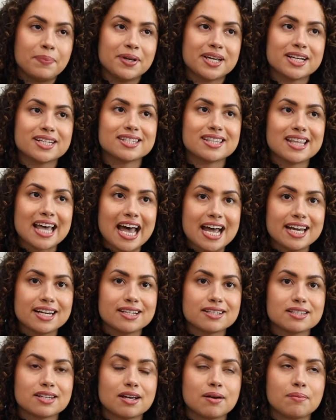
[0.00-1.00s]
because that
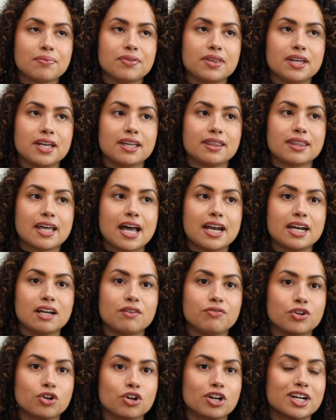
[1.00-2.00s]
is something that
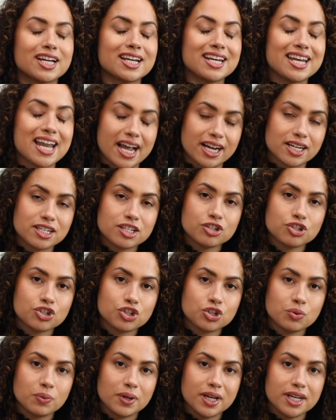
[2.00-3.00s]
if you're connected
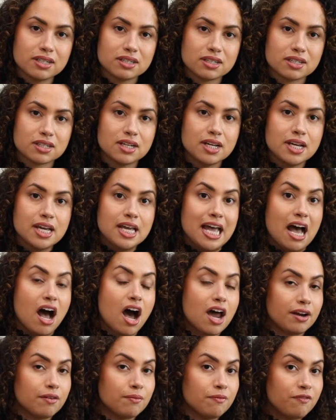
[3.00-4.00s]
to it
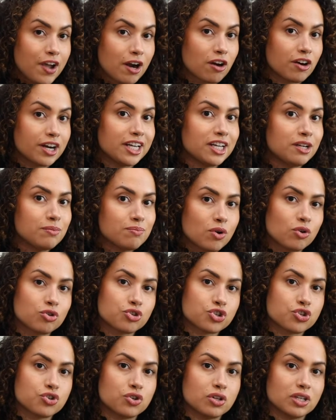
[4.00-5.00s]
on a very
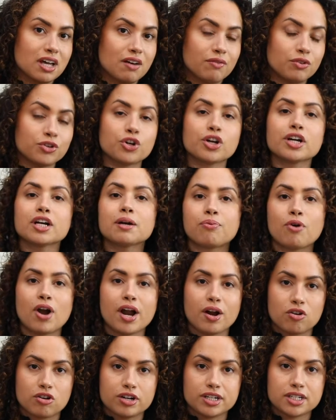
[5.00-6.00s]
emotional level, you're going to
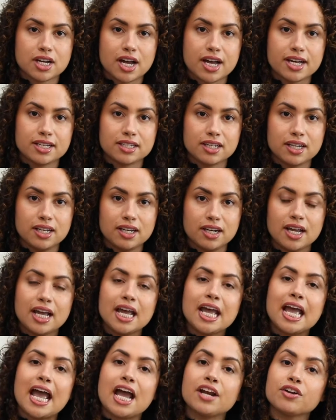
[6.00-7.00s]
prioritize it,
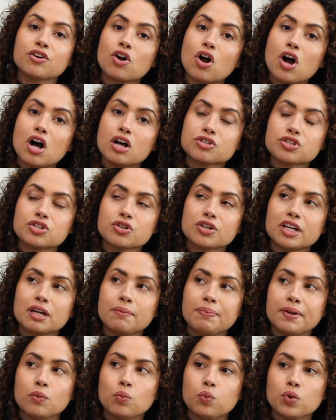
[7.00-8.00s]
and you're also going to
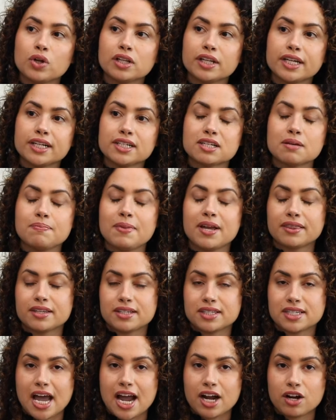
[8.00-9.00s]
be willing to make the
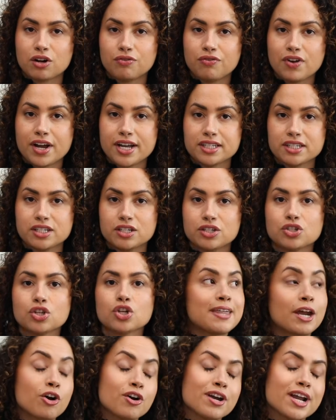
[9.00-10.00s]
sacrifices
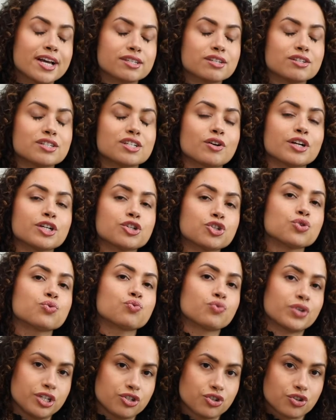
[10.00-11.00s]
that are necessary to
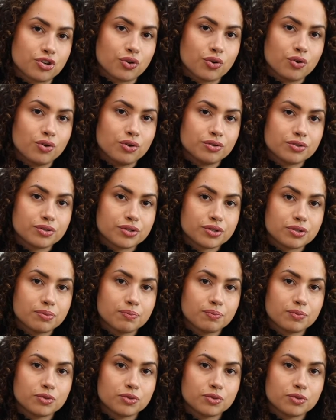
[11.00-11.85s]
reach your goals.